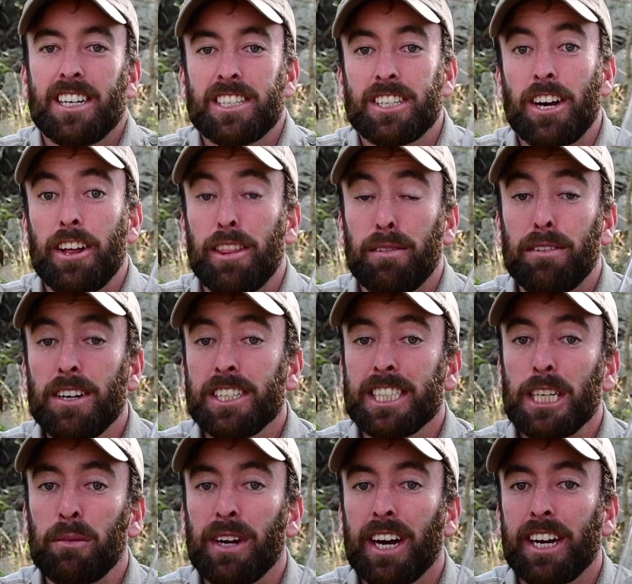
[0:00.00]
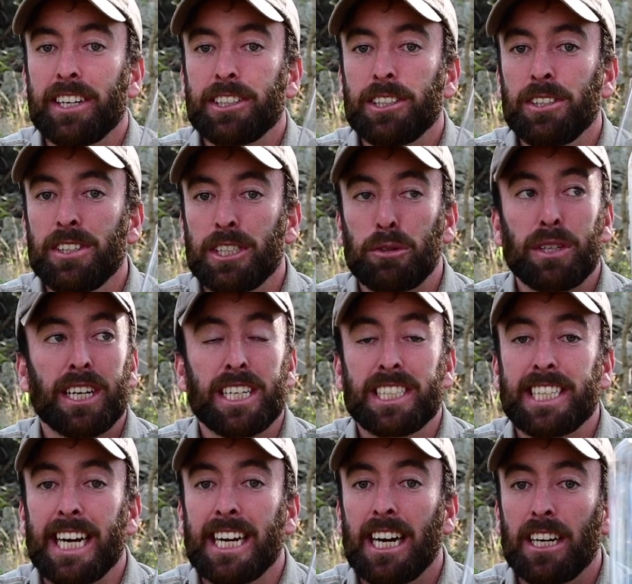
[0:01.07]
So the first thing we're going to do is we're going to
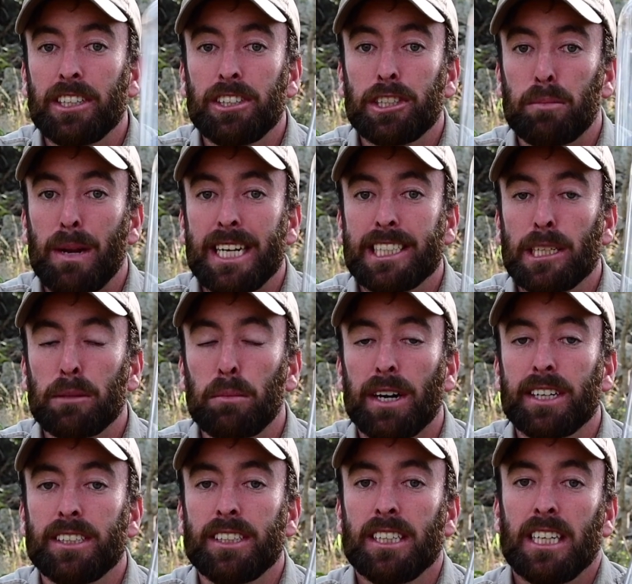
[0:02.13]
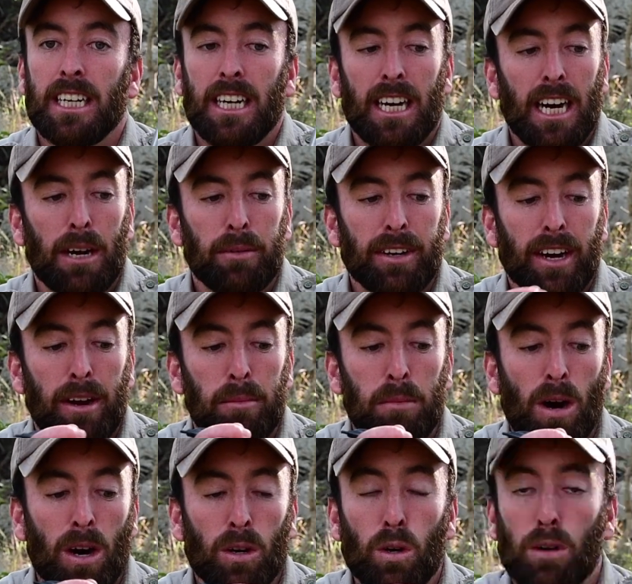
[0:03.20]
take our used plastic bottle and we're going to mark